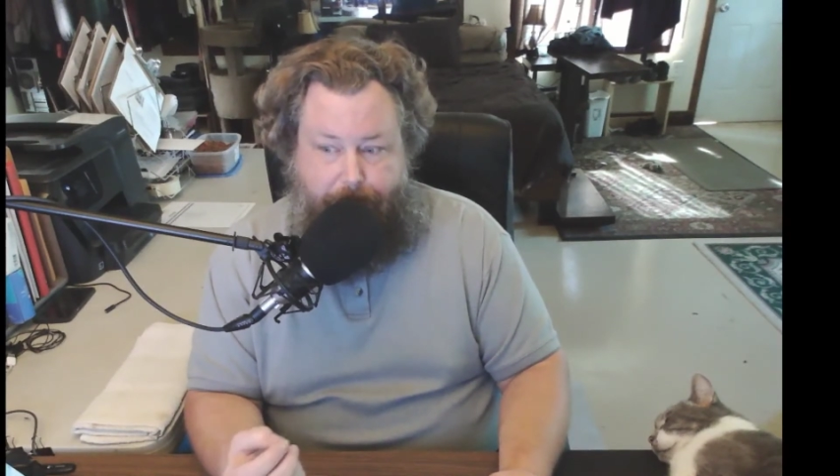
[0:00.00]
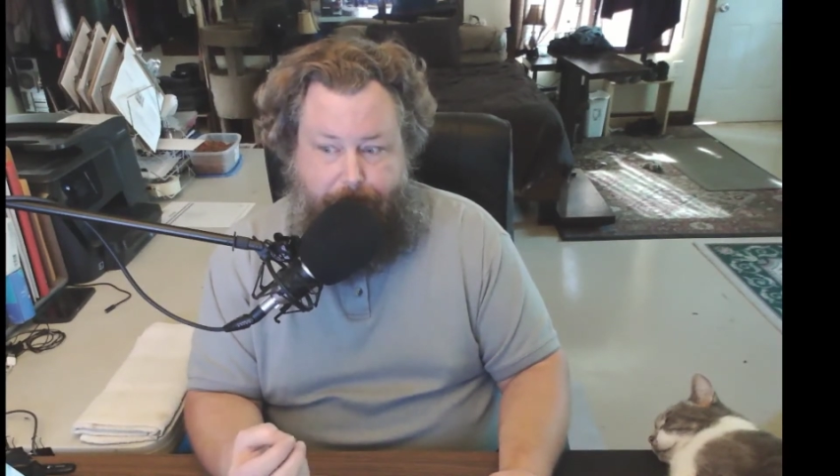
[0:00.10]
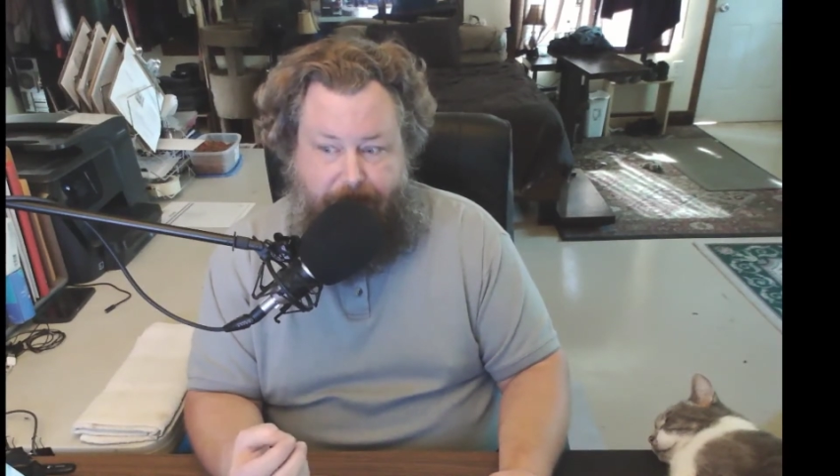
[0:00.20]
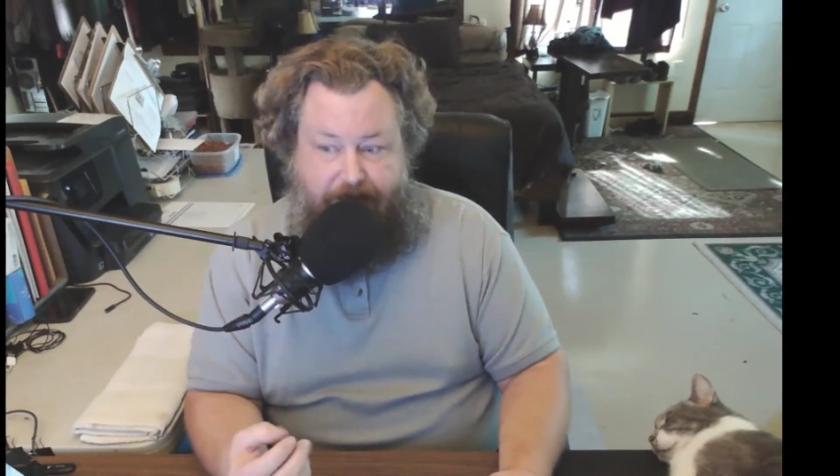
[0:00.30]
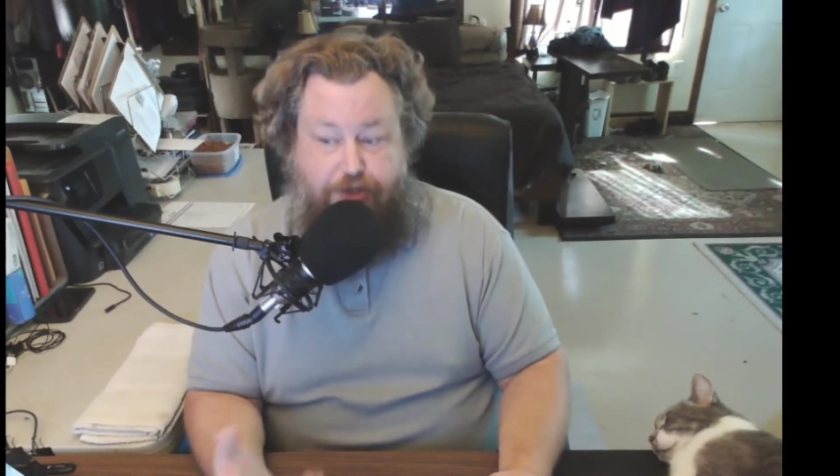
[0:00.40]

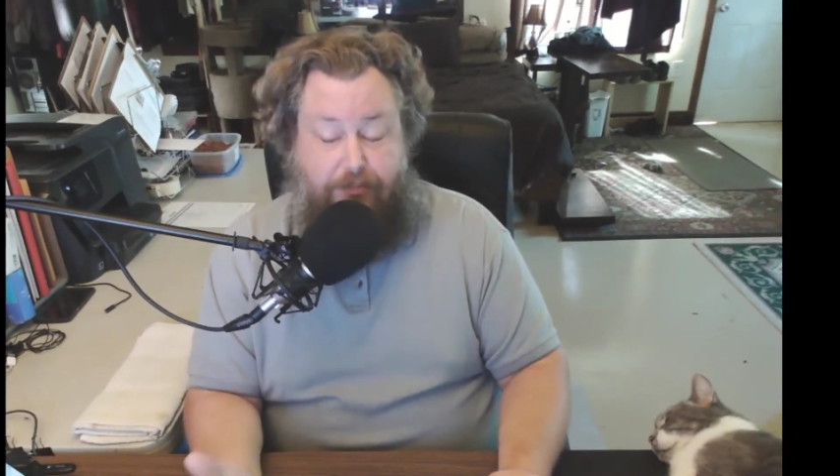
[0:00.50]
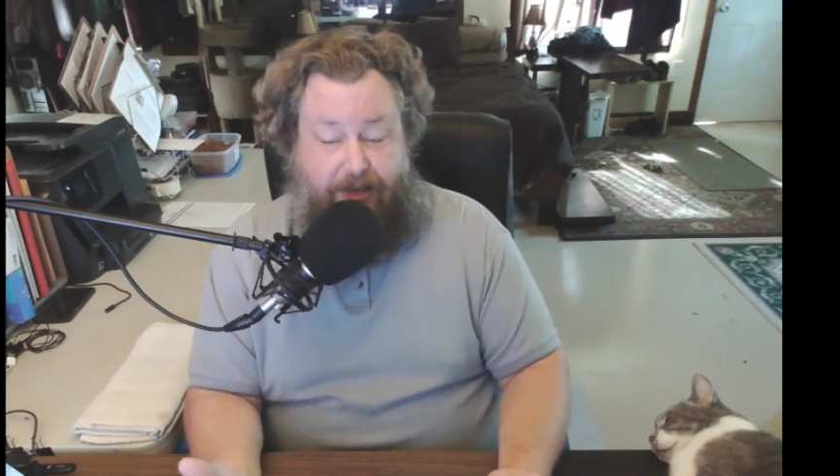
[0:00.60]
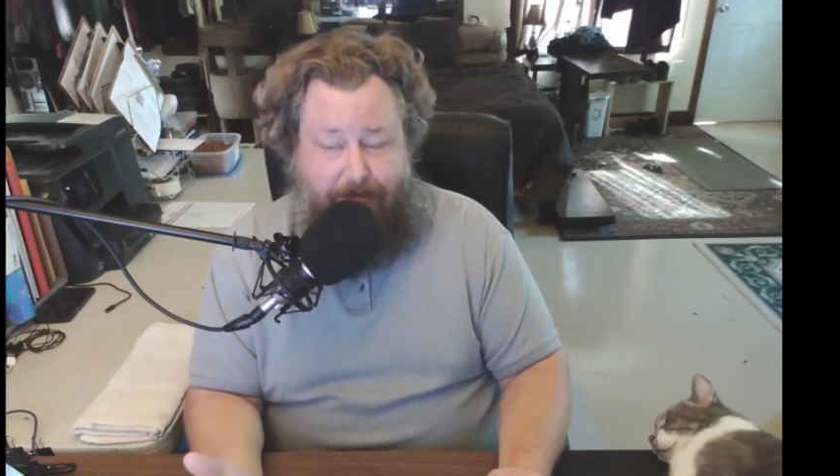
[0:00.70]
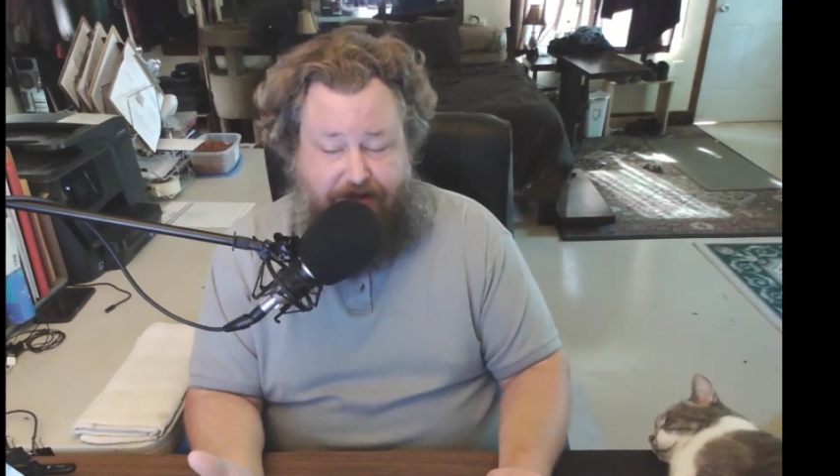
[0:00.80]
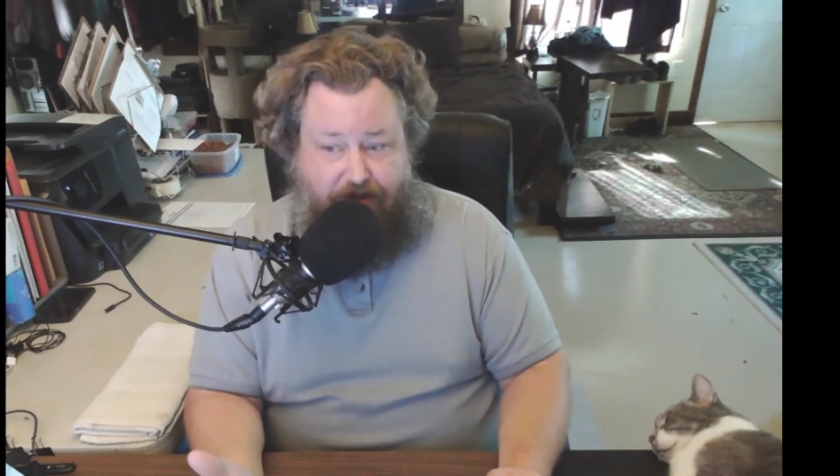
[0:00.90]

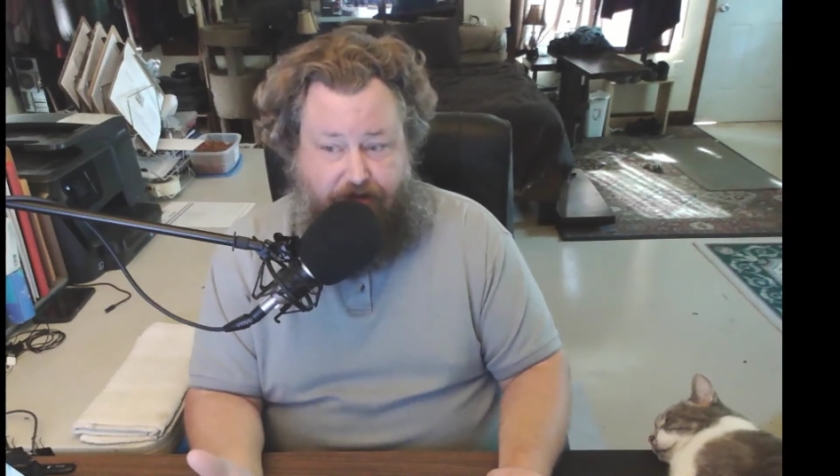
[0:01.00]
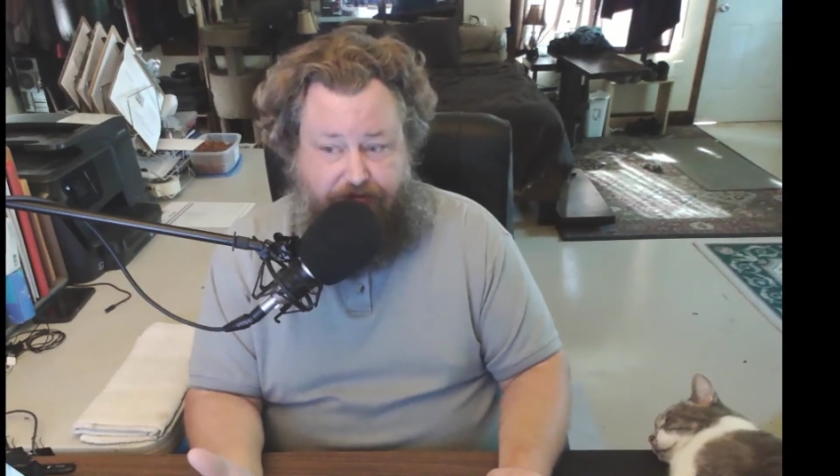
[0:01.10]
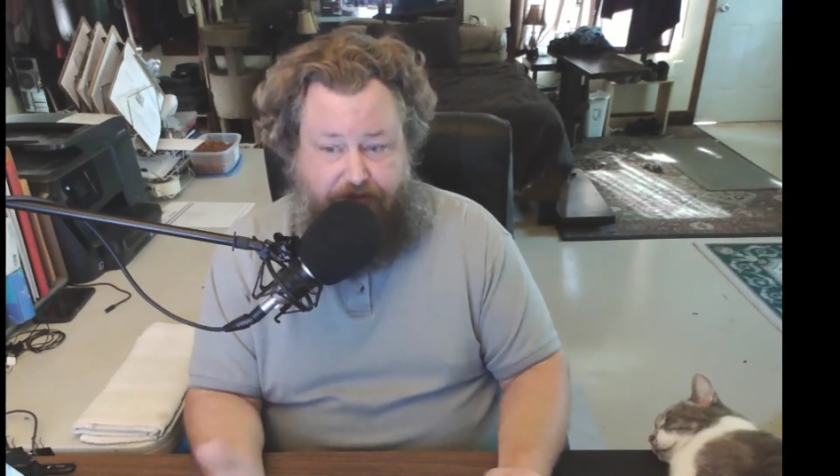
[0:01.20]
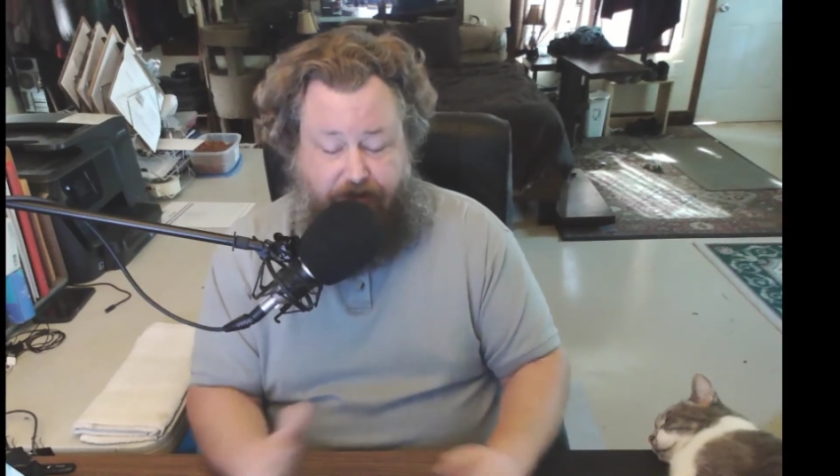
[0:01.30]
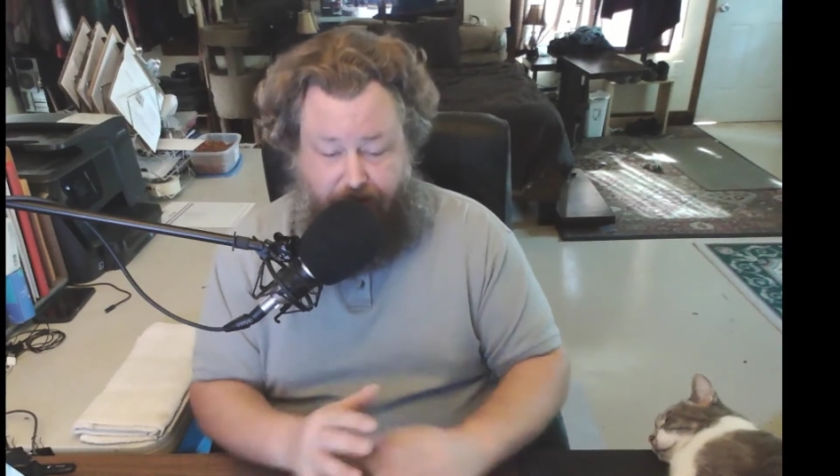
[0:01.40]
explain
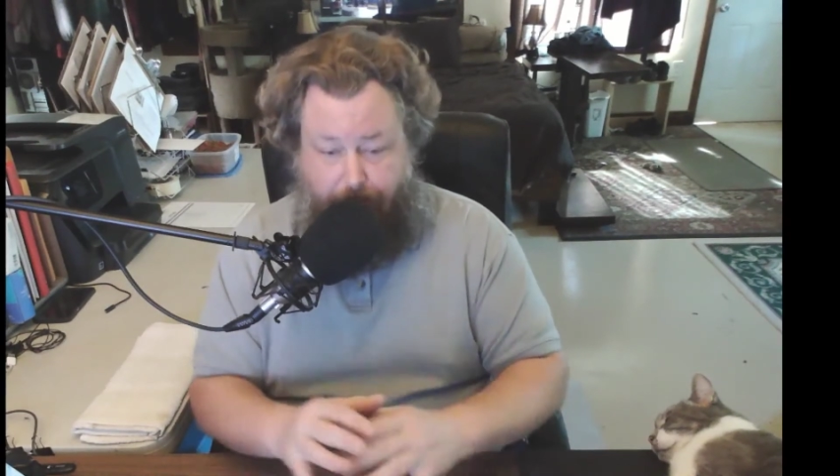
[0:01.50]
myself a little